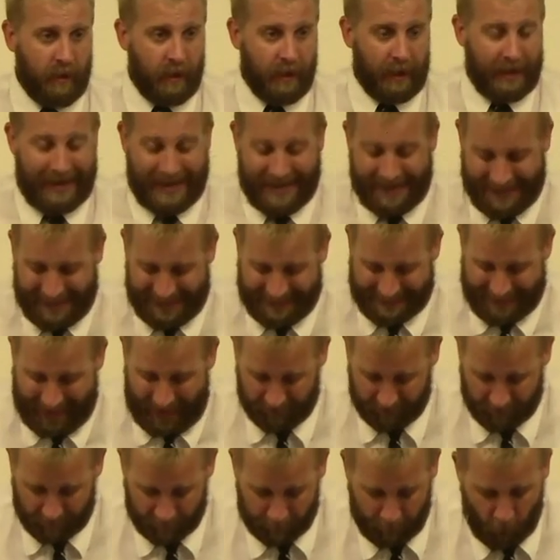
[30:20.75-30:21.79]
He needs to
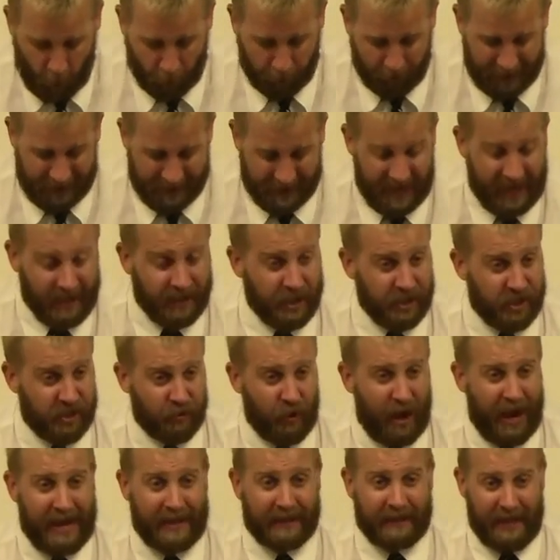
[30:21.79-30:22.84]
have the boldness and the
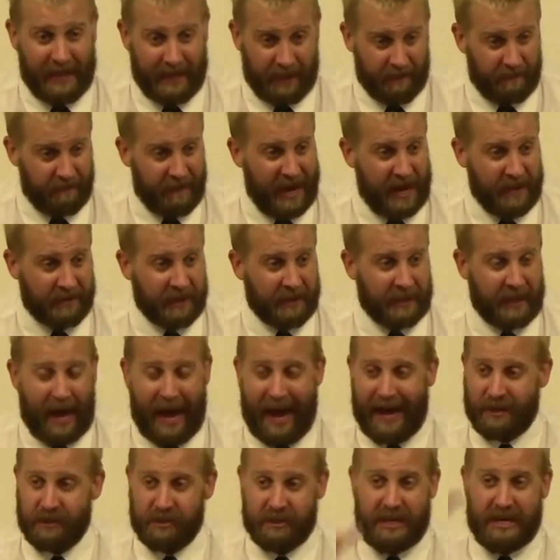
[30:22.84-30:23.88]
strength and the faith in
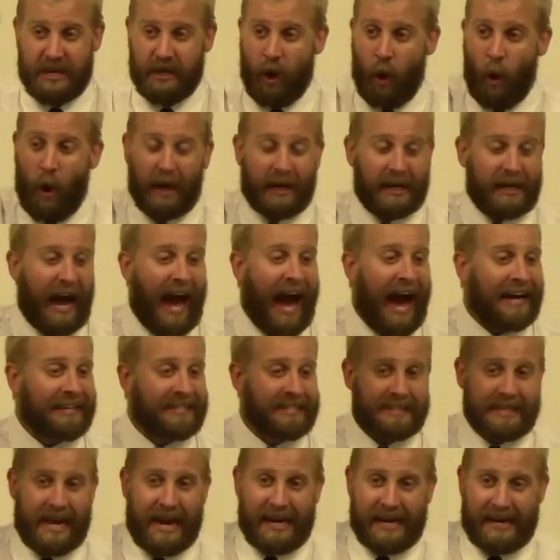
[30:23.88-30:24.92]
God to say, you know what? God
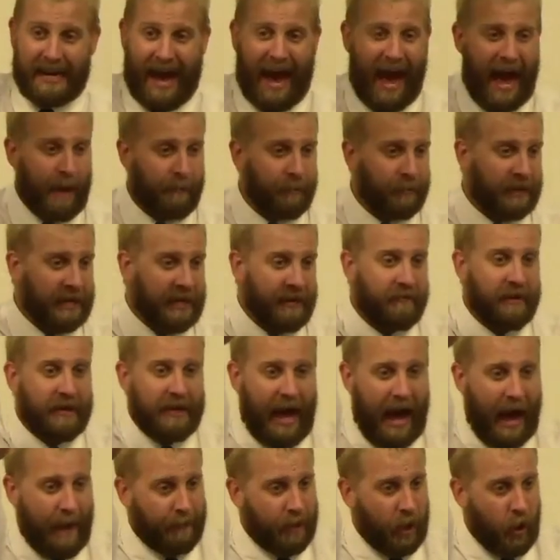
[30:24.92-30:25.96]
said it. I believe it.
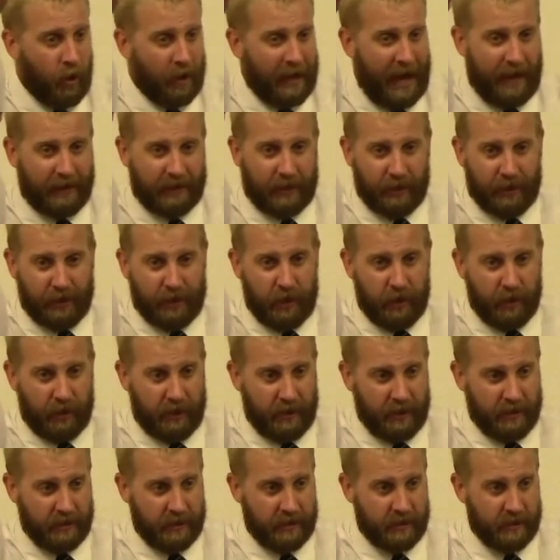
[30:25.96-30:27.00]
I'm going out there and doing
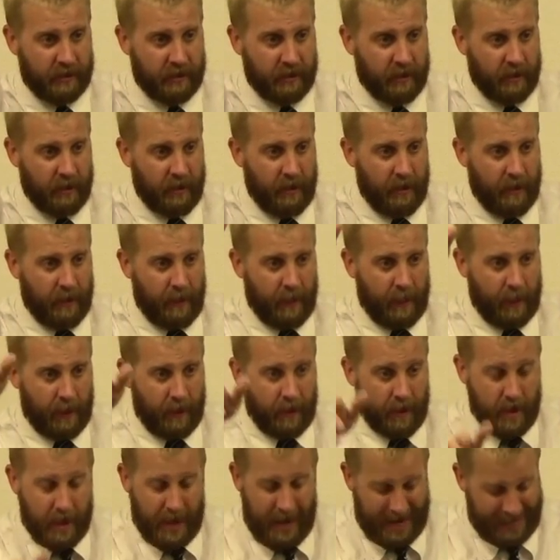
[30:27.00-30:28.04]
this.
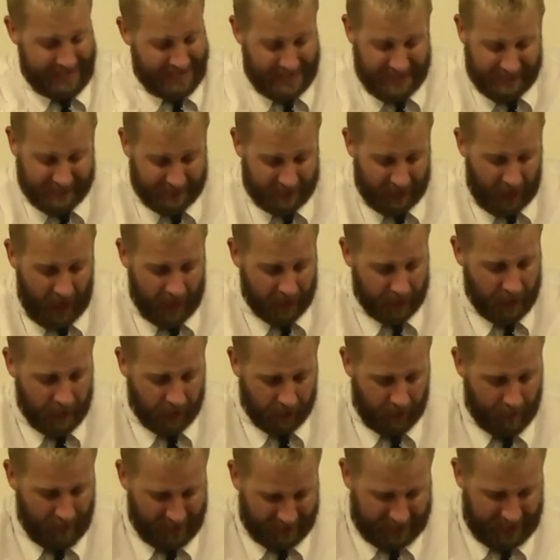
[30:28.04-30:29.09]
And he's done.
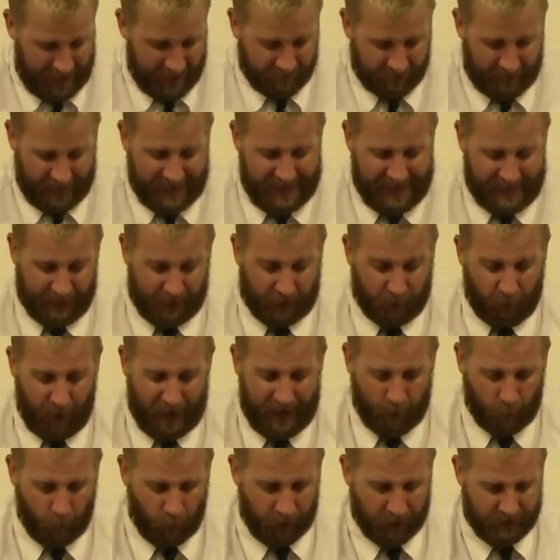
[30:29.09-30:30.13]
I mean, give Gideon the
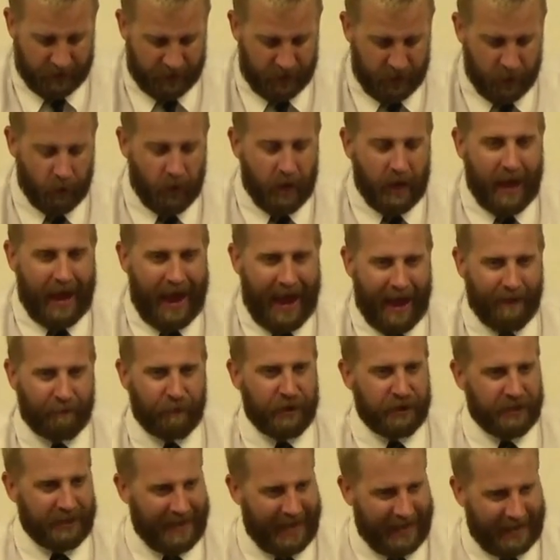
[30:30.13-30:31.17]
credit where it's due.
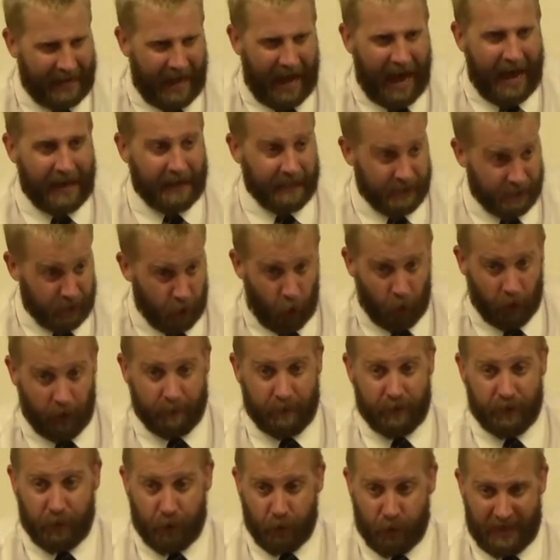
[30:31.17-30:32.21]
Everything that God has told him
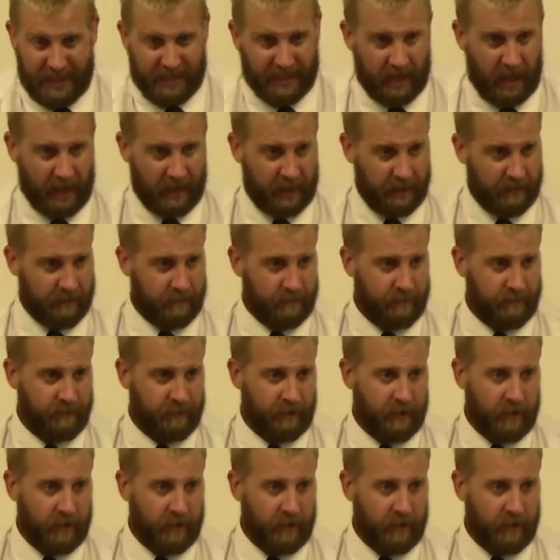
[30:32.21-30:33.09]
to do, he's done it.